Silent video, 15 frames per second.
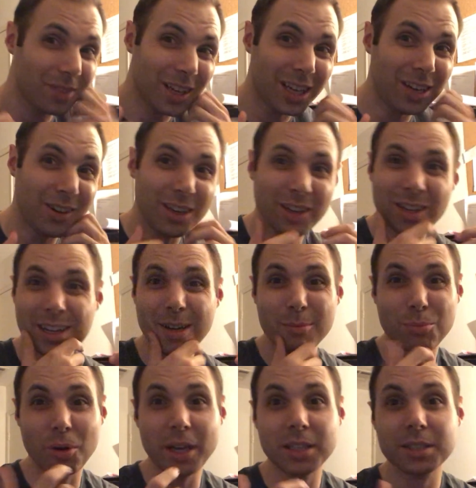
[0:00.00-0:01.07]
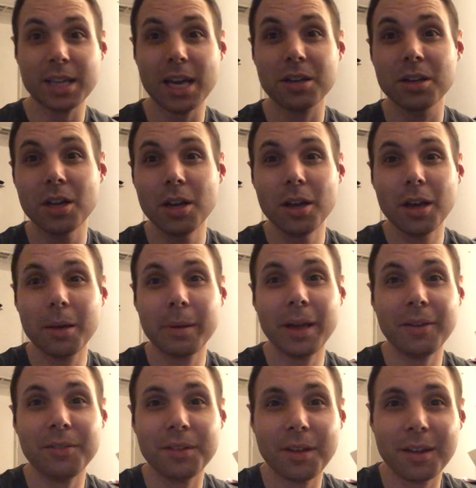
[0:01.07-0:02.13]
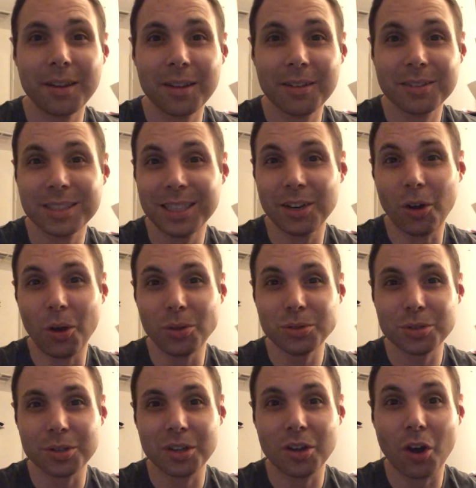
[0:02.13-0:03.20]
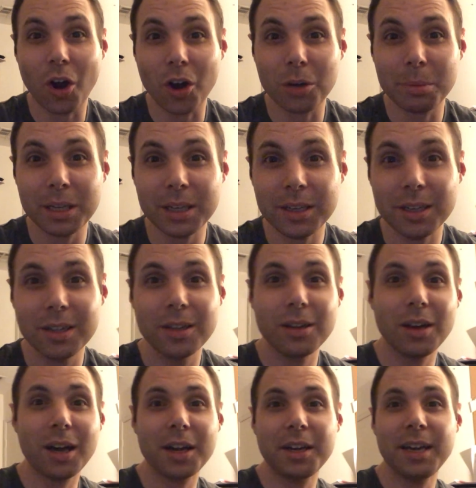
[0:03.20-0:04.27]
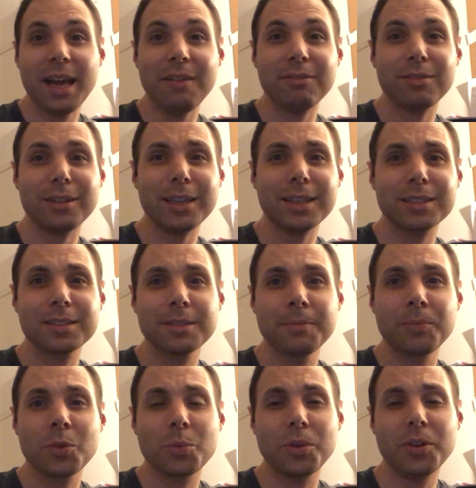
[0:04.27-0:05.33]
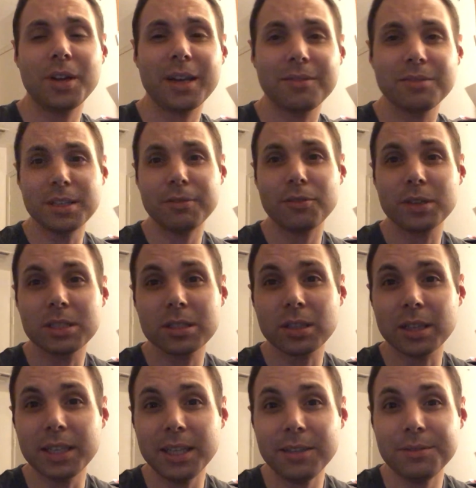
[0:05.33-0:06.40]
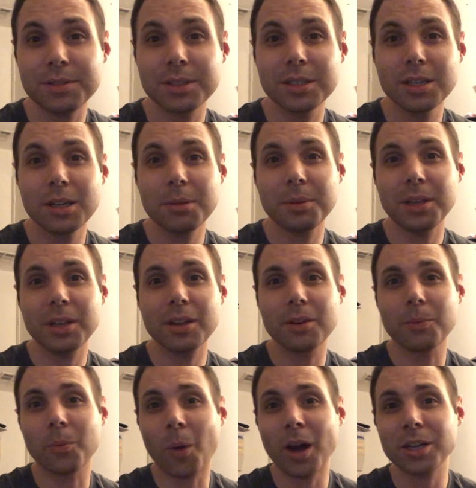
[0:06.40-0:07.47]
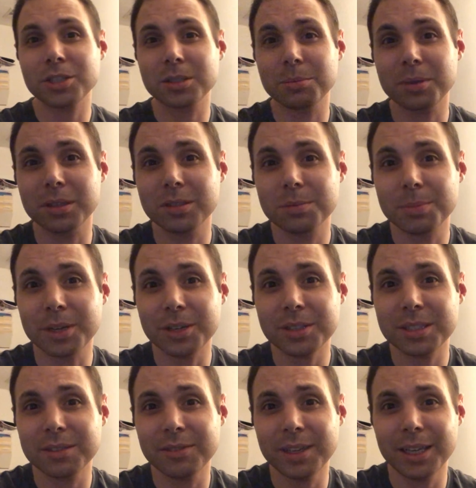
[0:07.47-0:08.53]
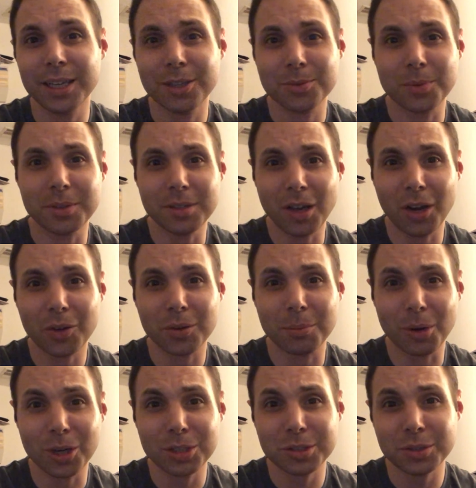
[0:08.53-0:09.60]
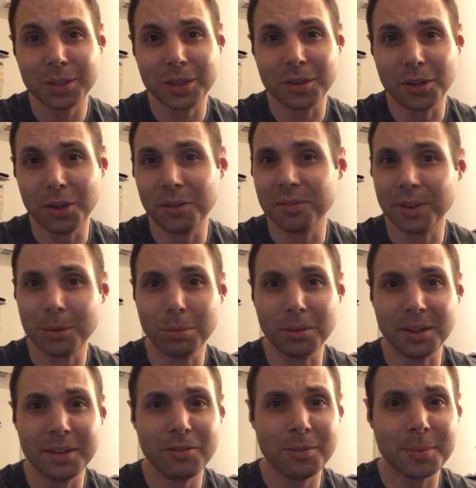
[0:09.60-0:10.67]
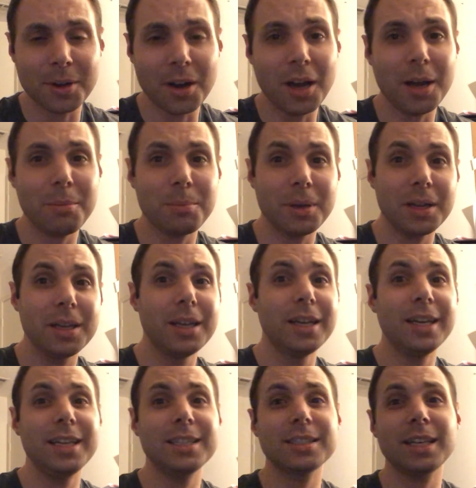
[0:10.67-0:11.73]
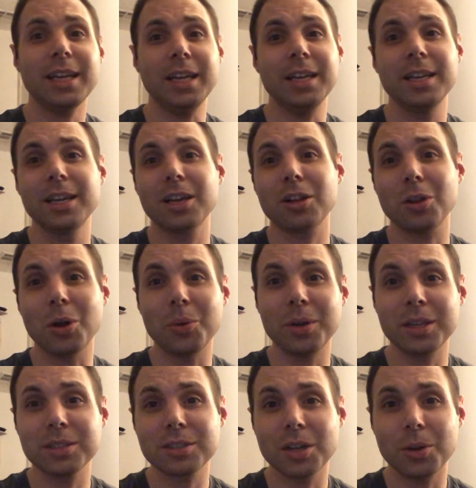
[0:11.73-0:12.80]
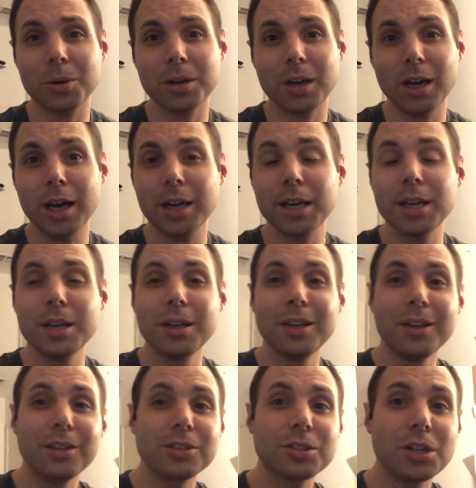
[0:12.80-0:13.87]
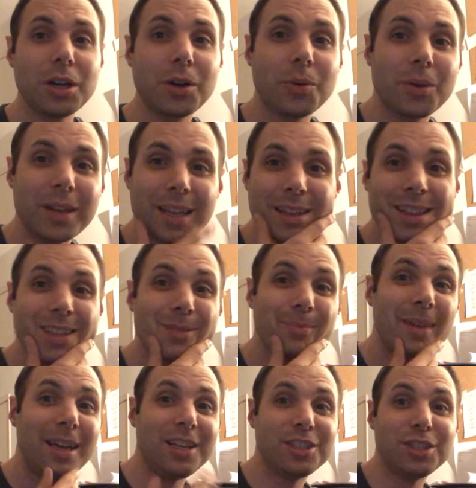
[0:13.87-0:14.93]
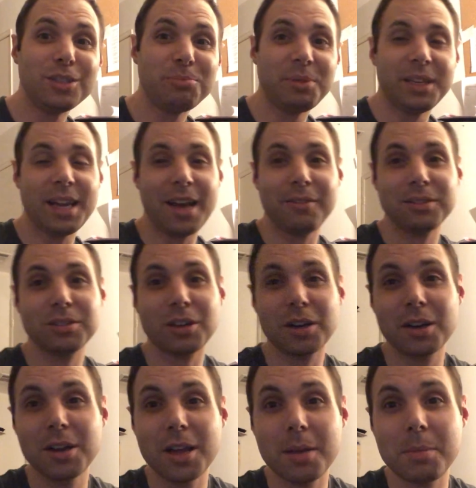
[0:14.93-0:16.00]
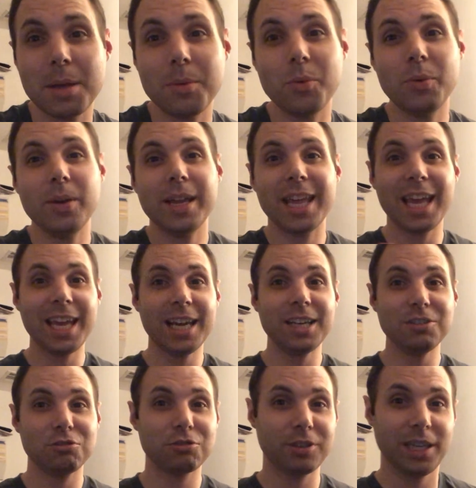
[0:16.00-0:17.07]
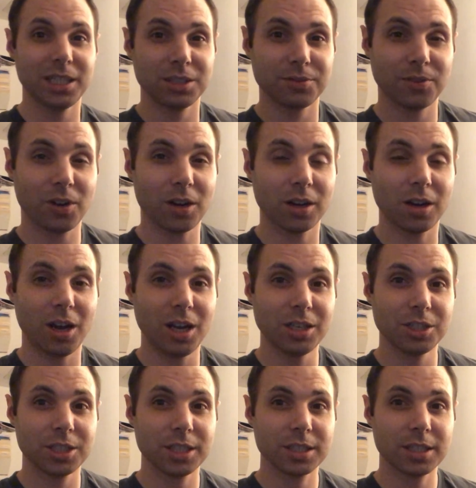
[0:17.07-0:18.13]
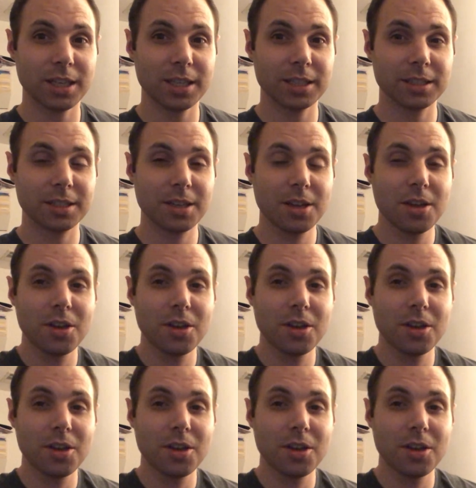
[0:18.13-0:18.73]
I don't know, it kind of breaks down. I mean, have you seen Altered Carbon on Netflix, where you can different sleeves? And you could watch some conspiracy videos with Donald Marshall. I don't know if I believe him or not, but he's saying cloning's going on. So this may just be an avatar. And maybe we can transfer our consciousness.